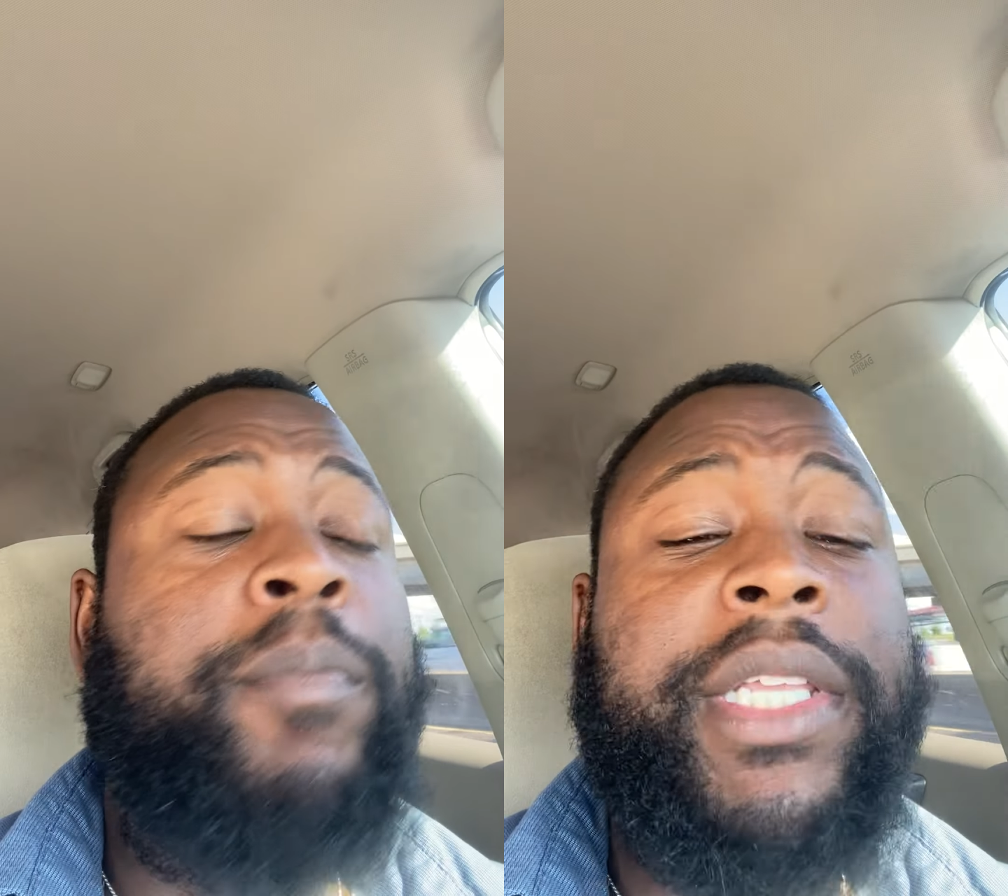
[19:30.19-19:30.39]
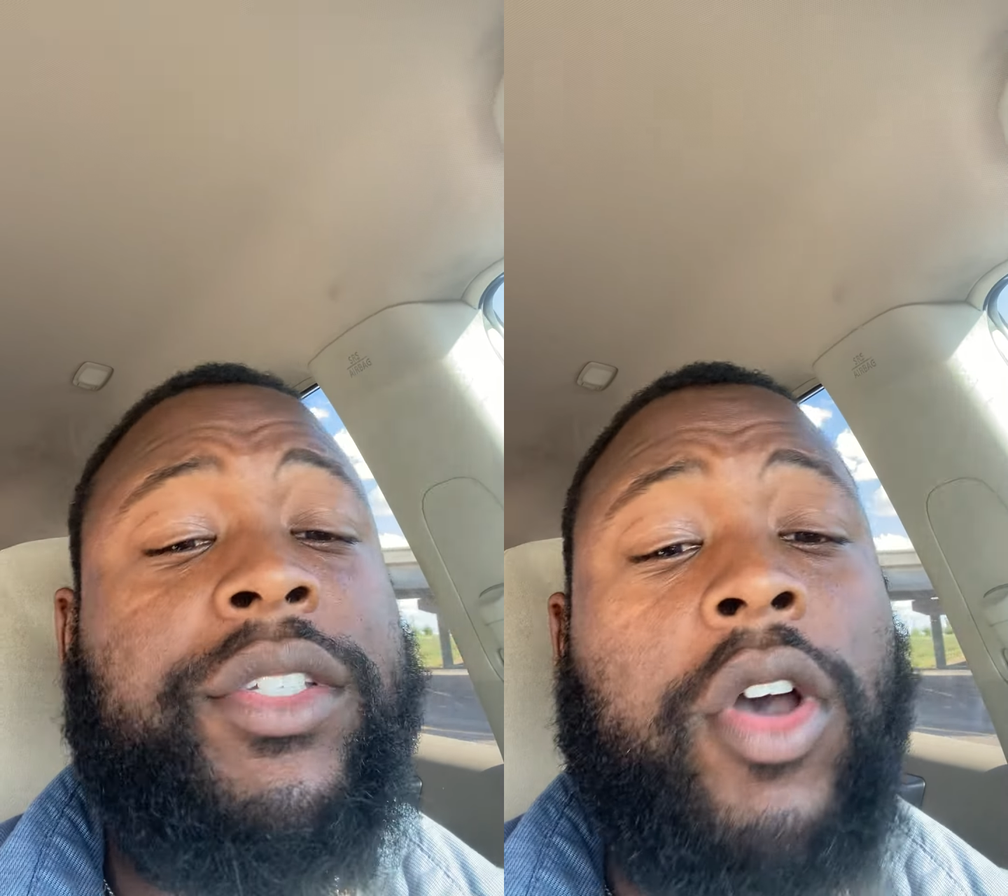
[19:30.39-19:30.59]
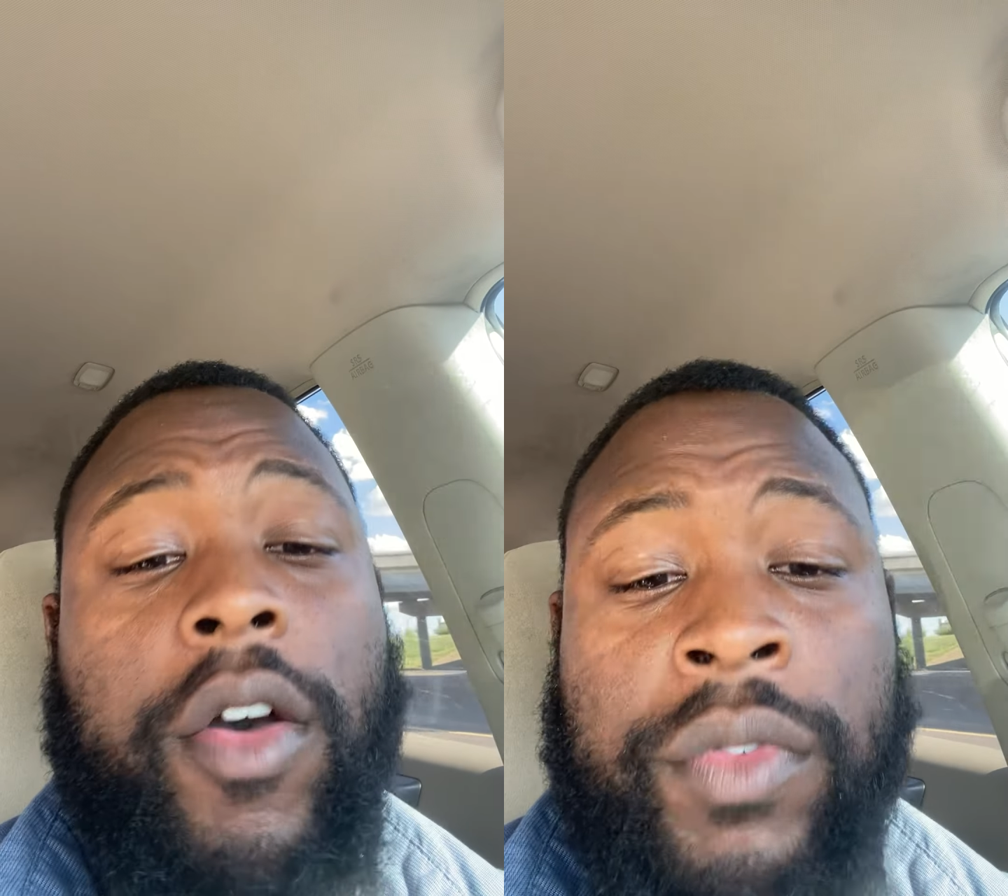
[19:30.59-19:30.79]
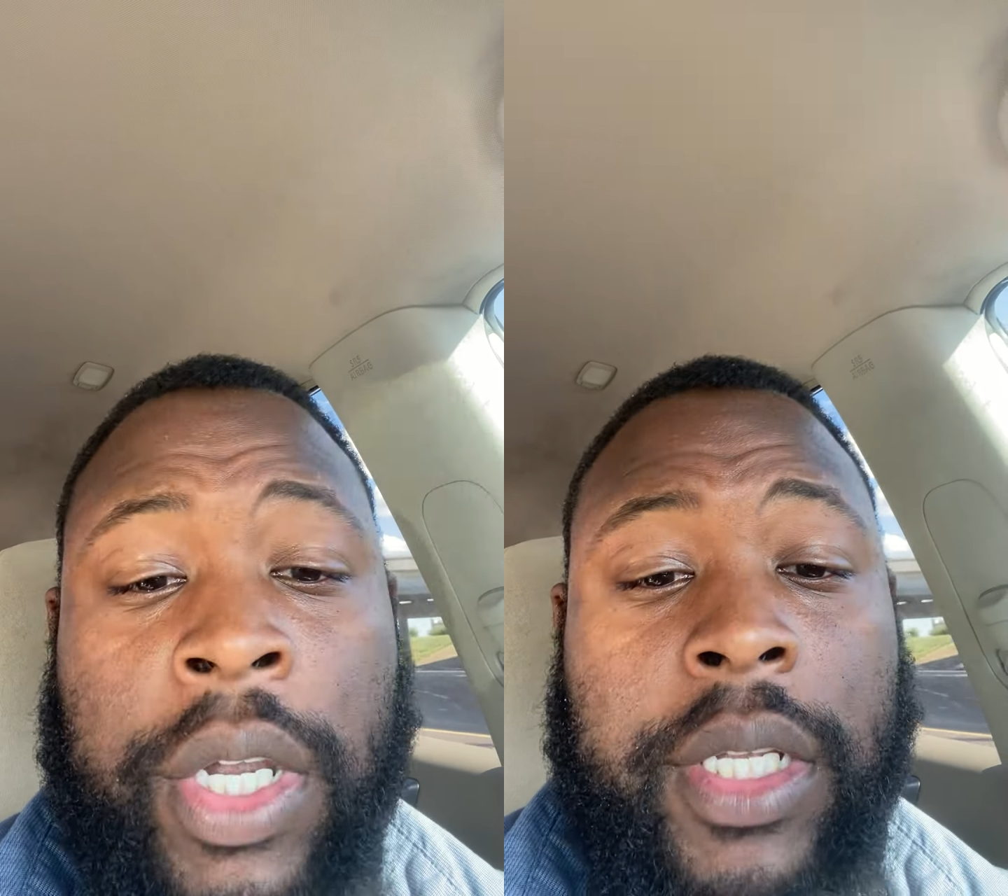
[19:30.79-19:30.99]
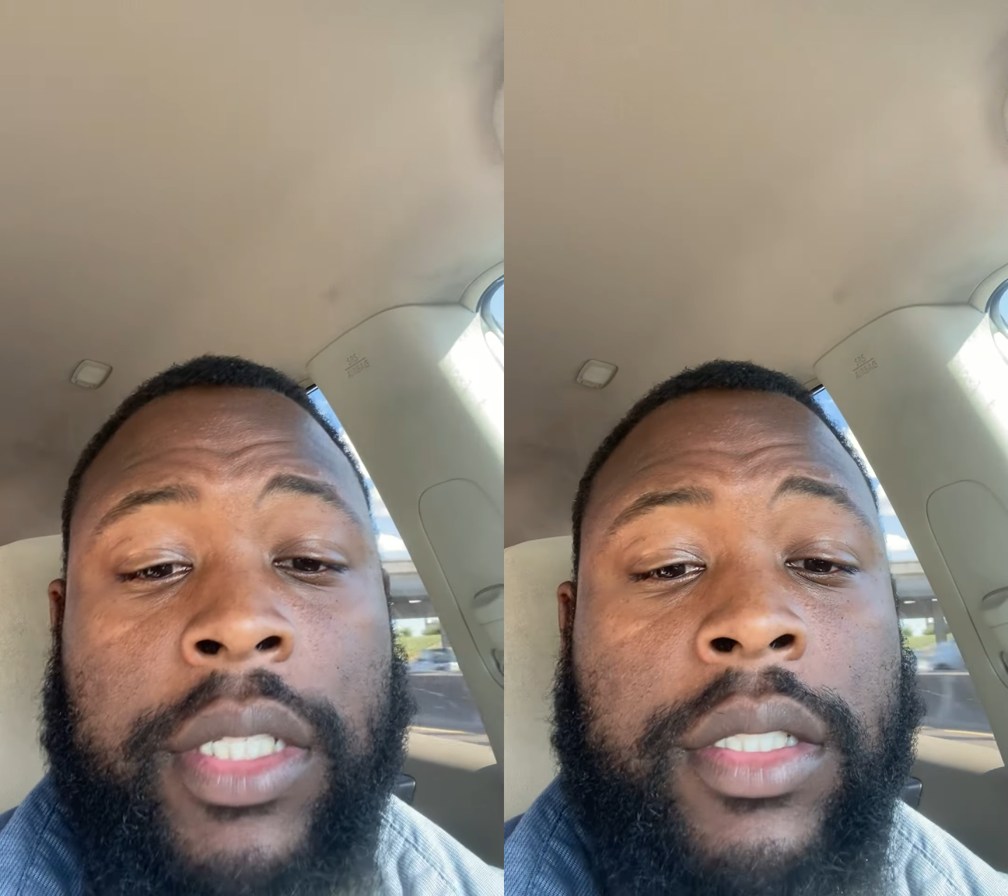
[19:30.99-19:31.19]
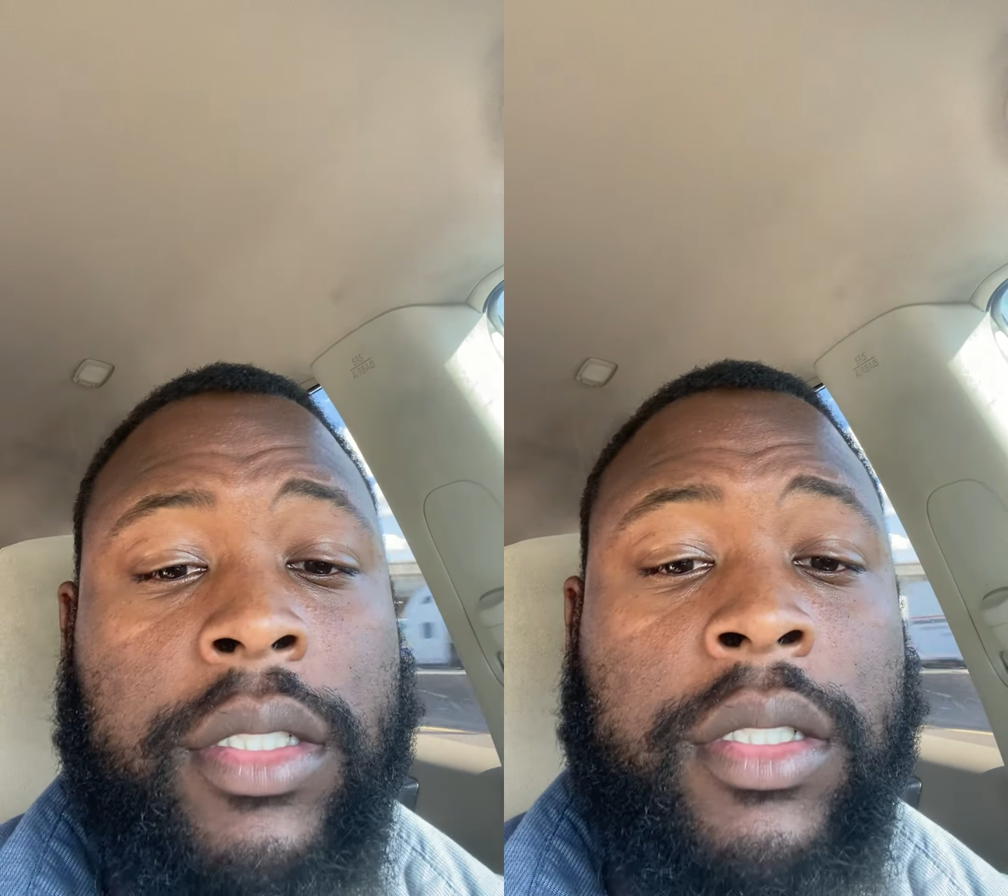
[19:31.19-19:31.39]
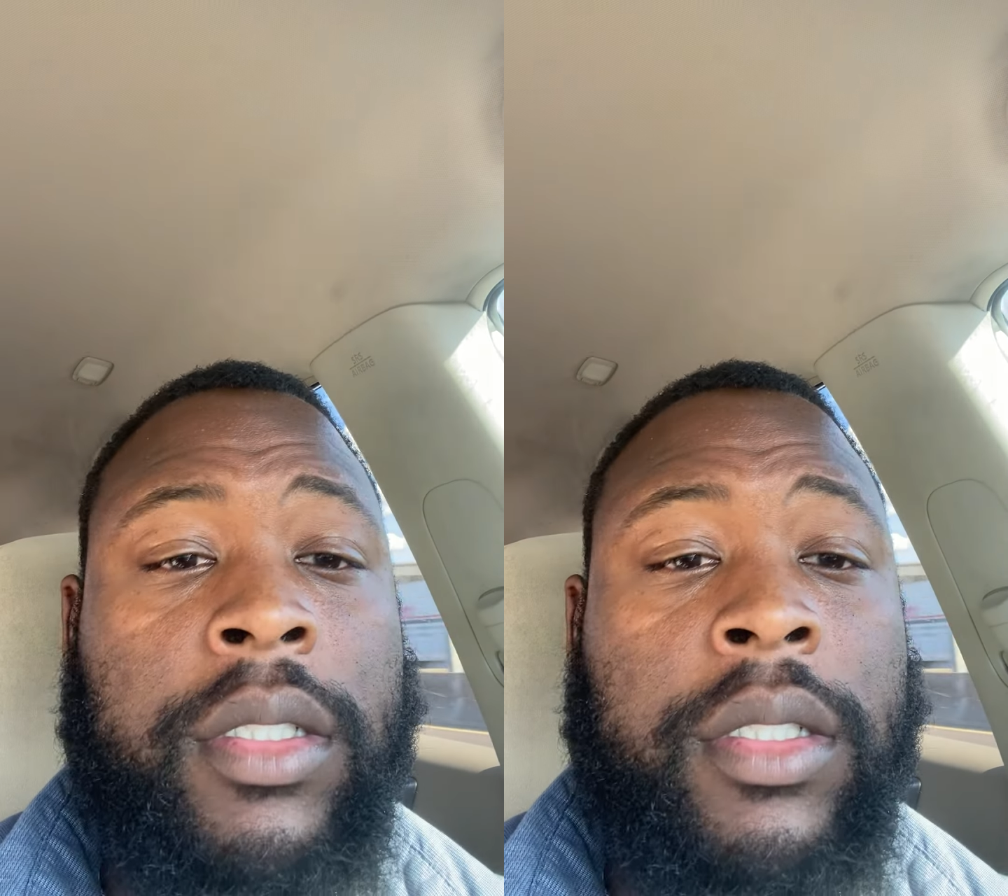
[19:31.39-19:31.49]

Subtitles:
Biscoff Cookies,